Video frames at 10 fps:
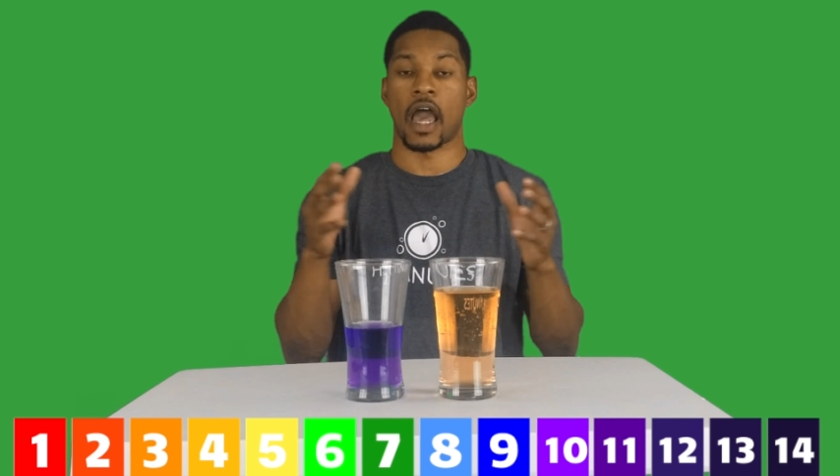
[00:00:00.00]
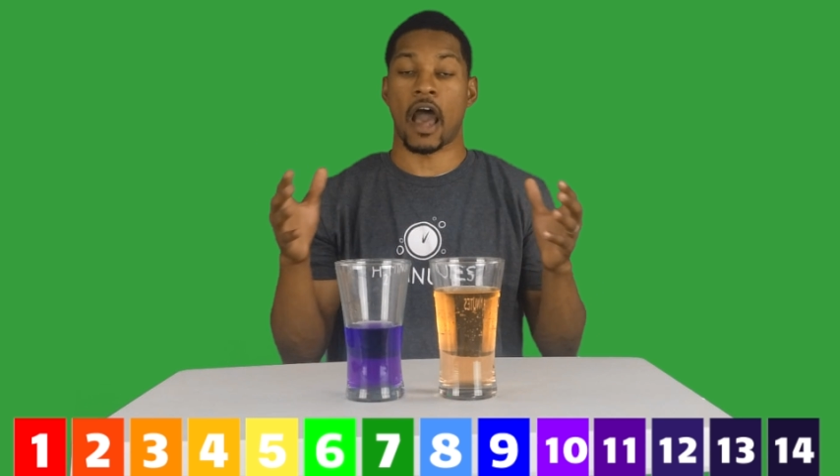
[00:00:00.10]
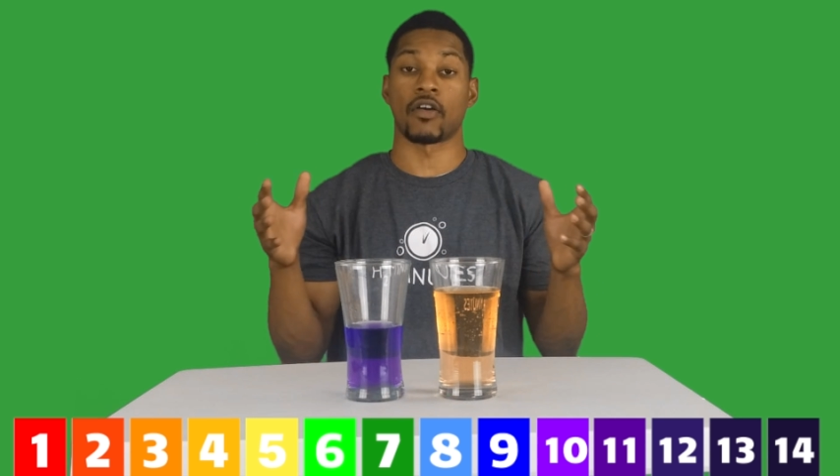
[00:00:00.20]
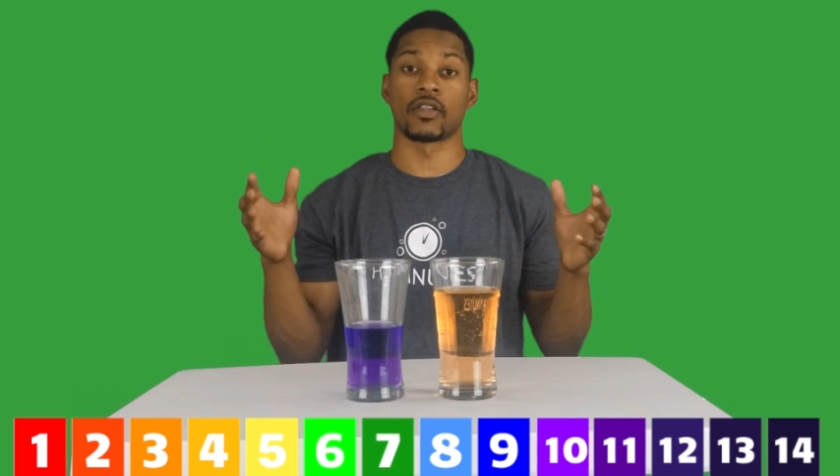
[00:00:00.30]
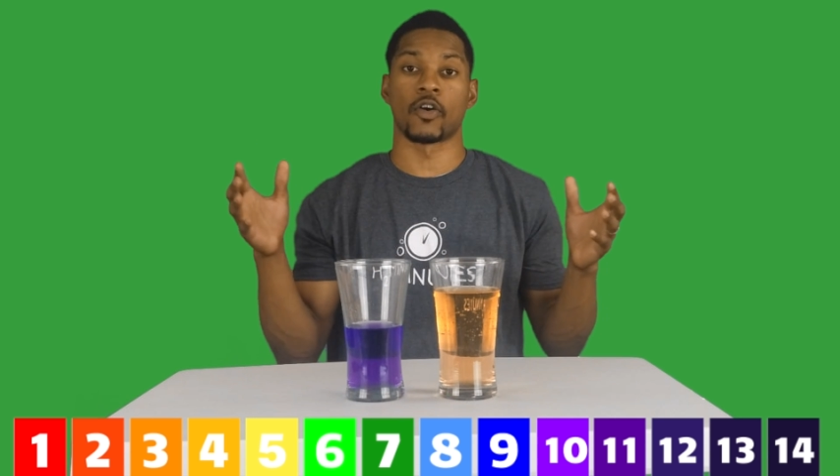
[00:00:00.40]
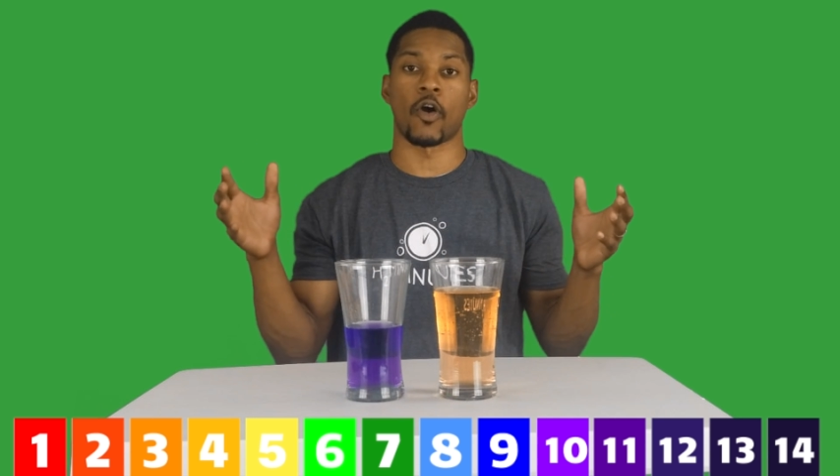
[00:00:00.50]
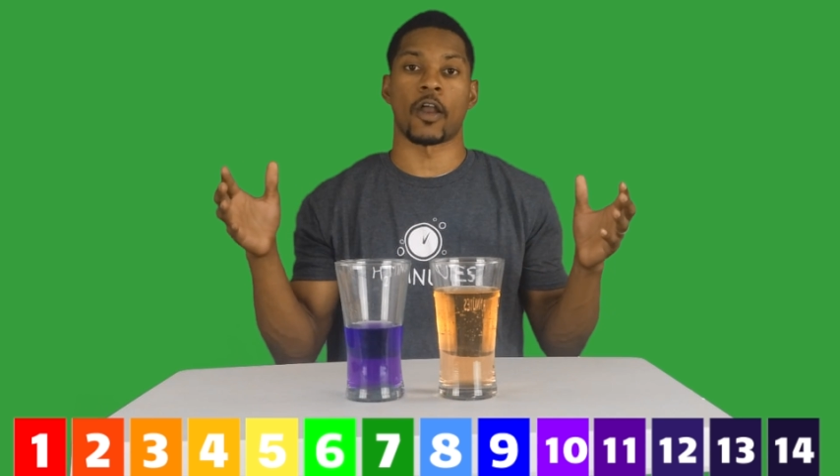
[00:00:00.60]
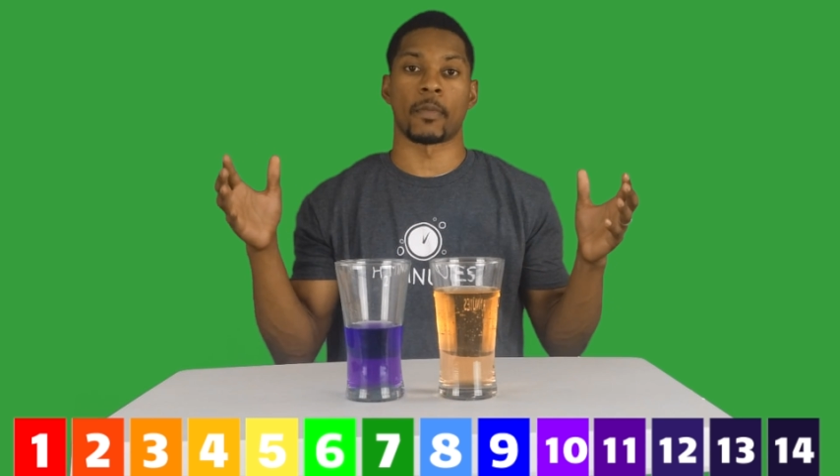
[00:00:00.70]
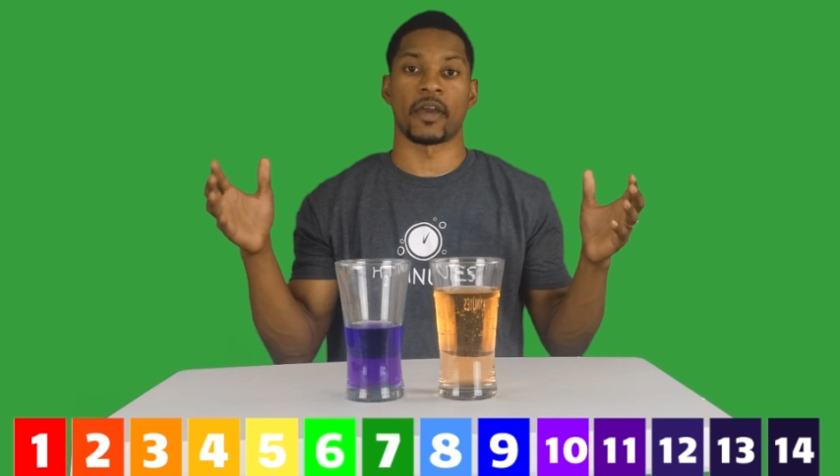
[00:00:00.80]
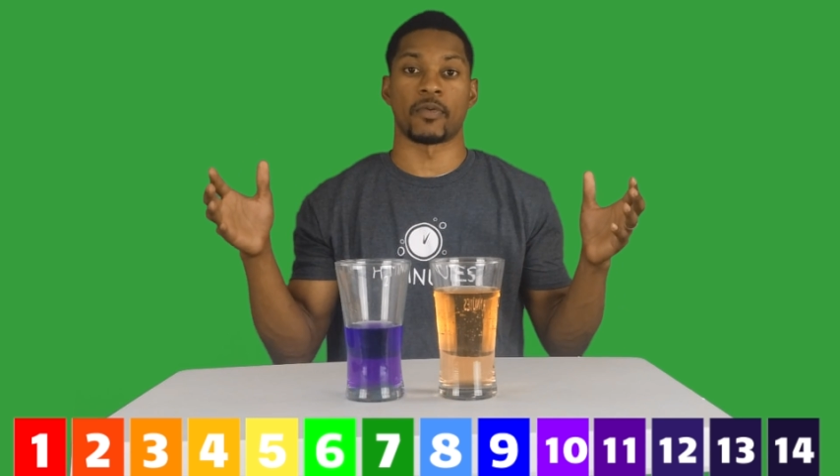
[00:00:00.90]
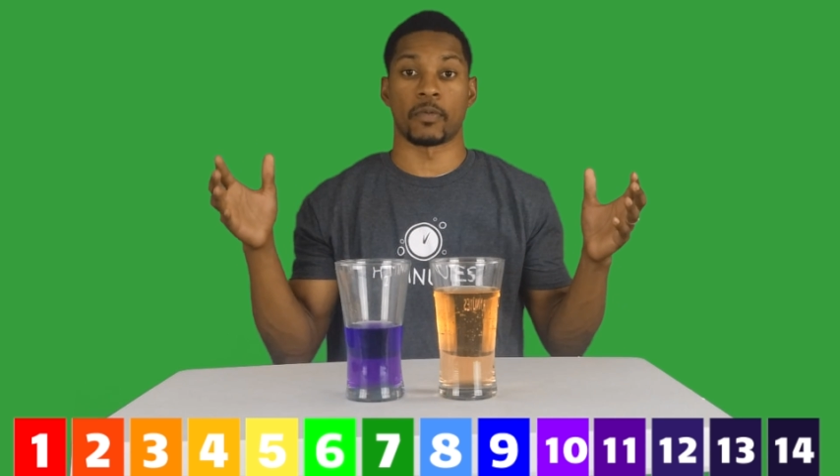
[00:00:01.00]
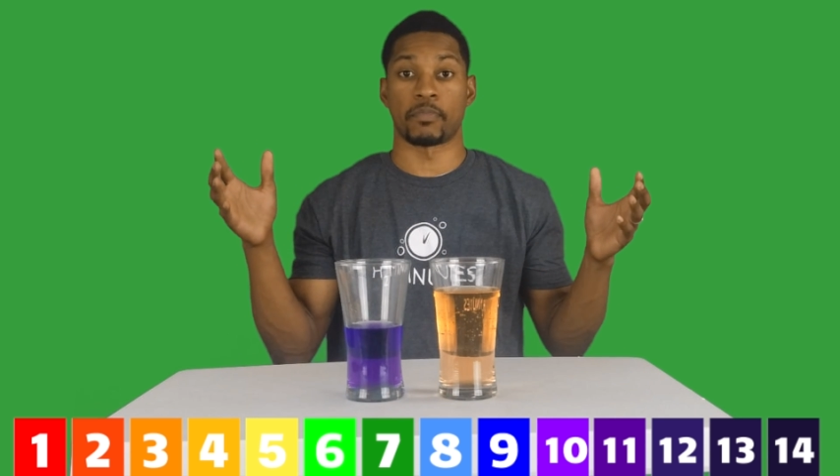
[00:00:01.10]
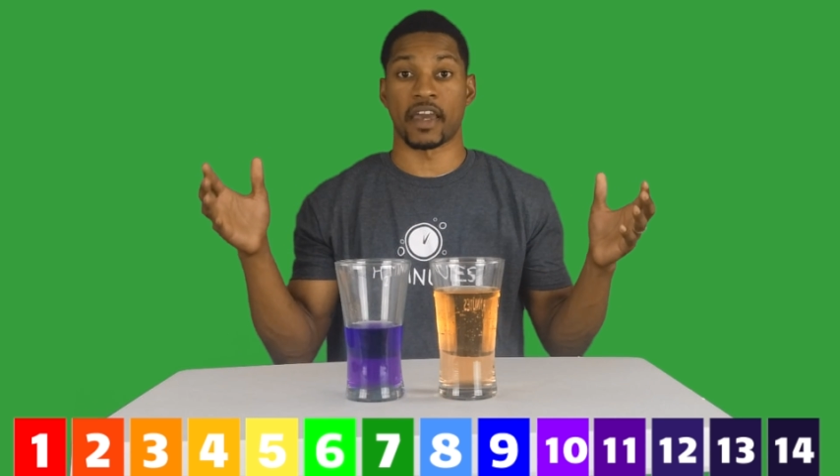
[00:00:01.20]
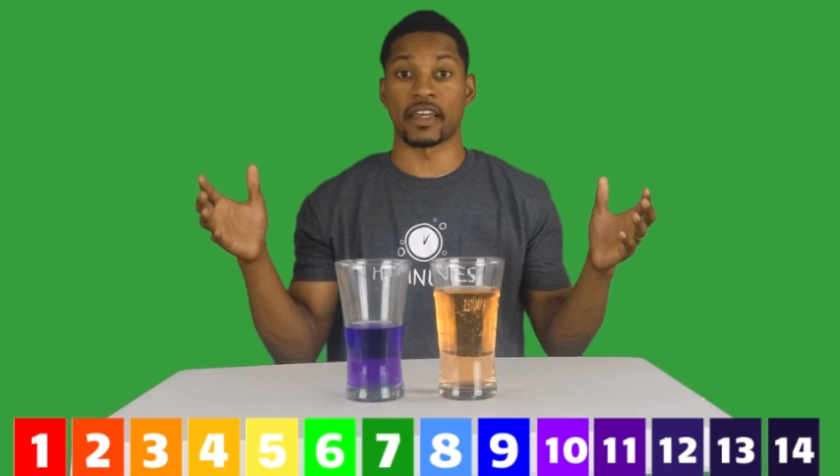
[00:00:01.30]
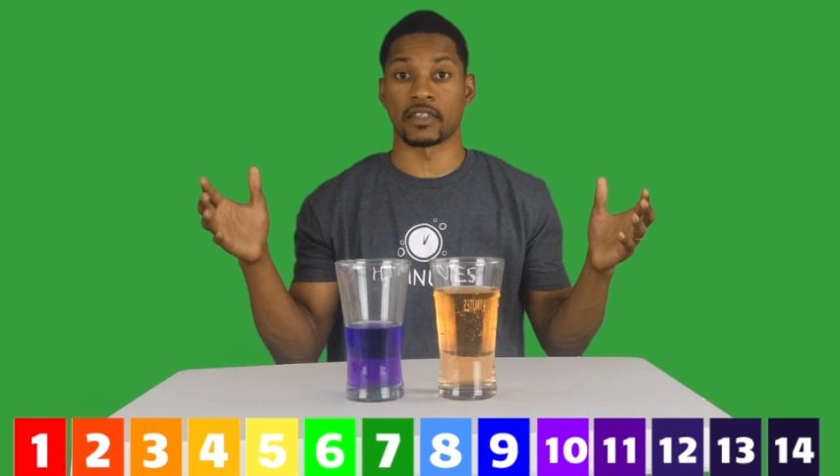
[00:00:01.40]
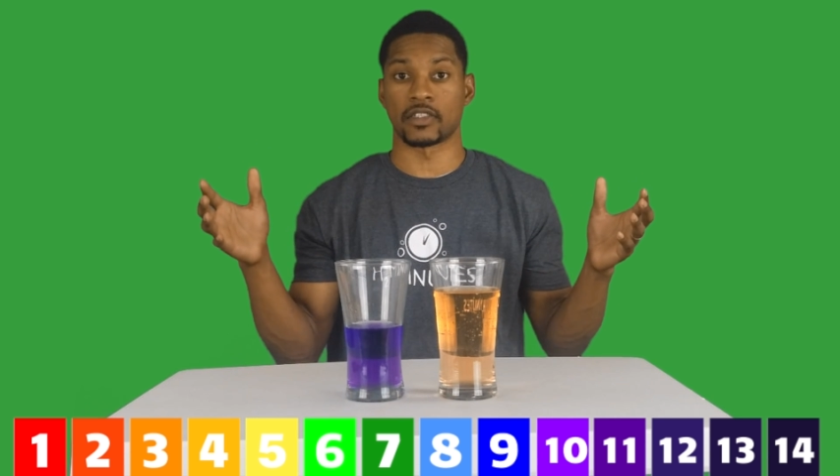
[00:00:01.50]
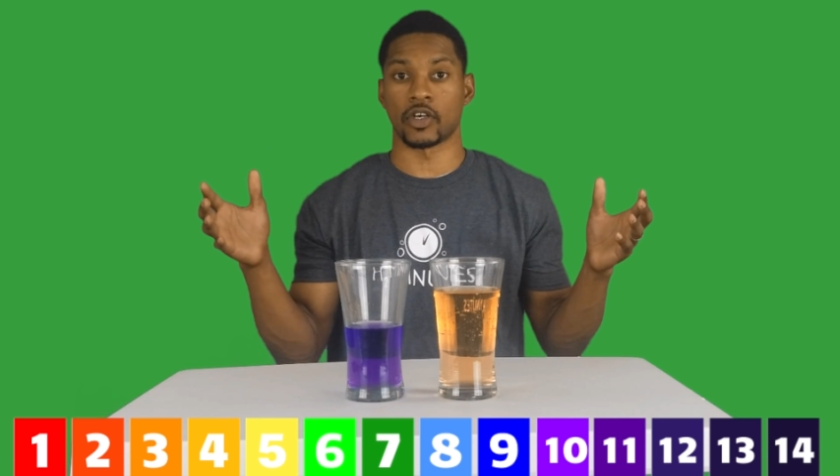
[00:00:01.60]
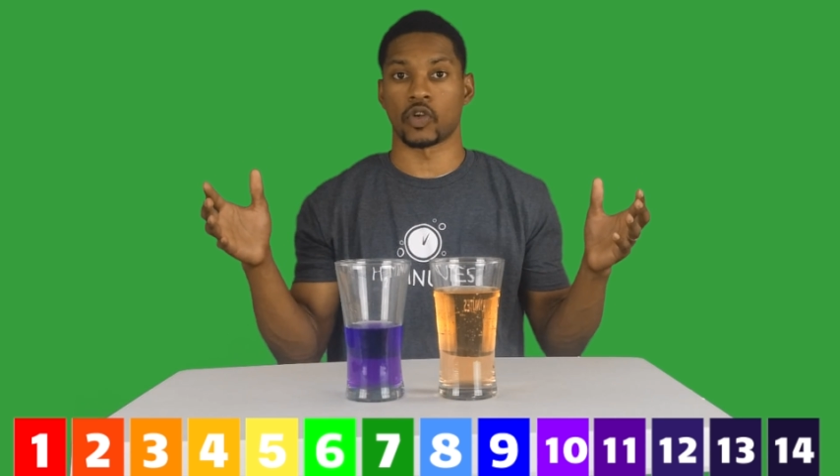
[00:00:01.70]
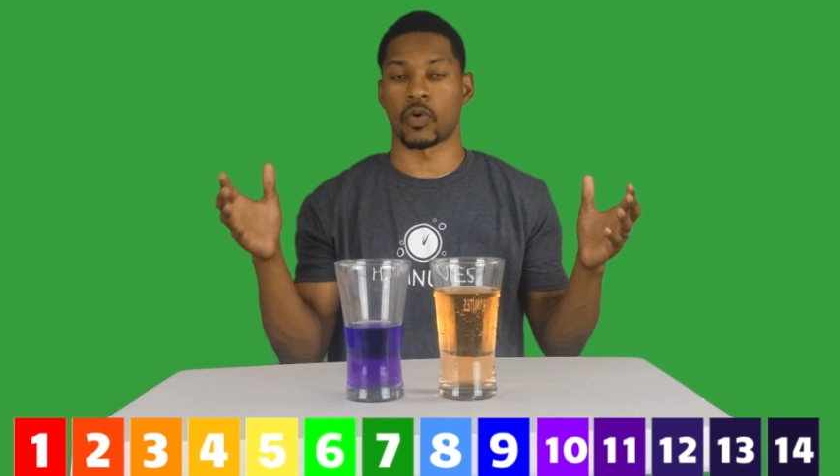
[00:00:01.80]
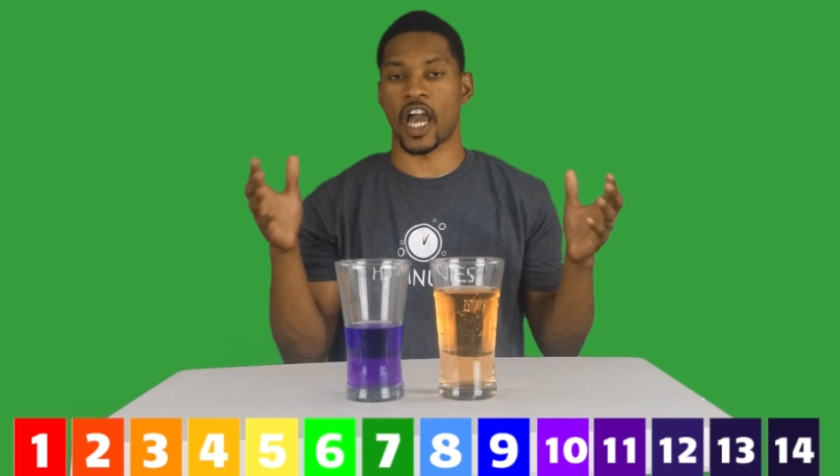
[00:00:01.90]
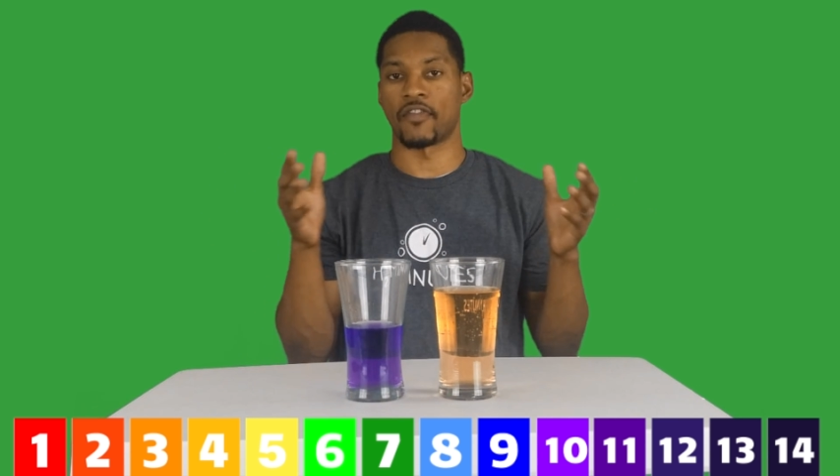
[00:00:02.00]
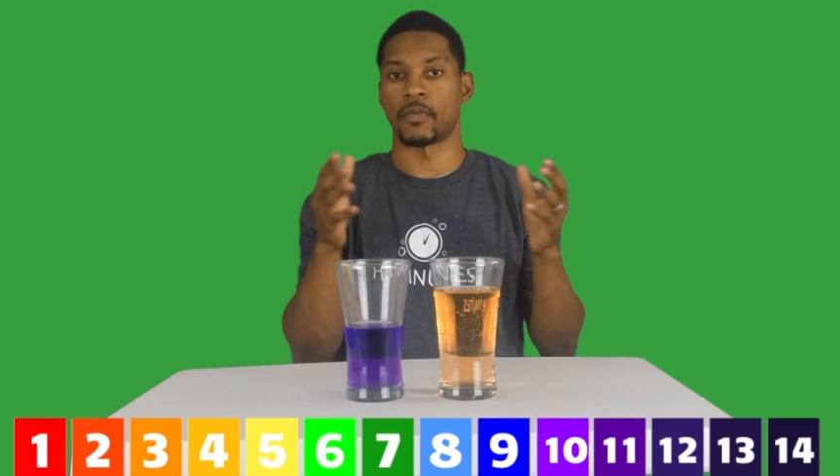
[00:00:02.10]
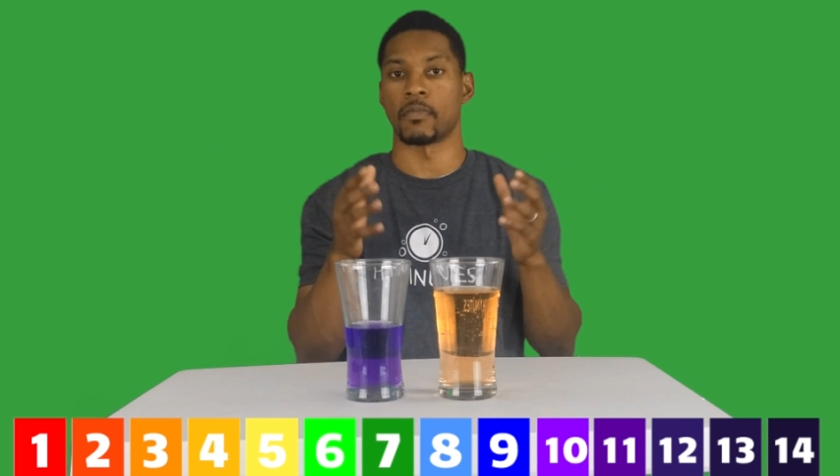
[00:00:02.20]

Alkaline water made with baking soda will have a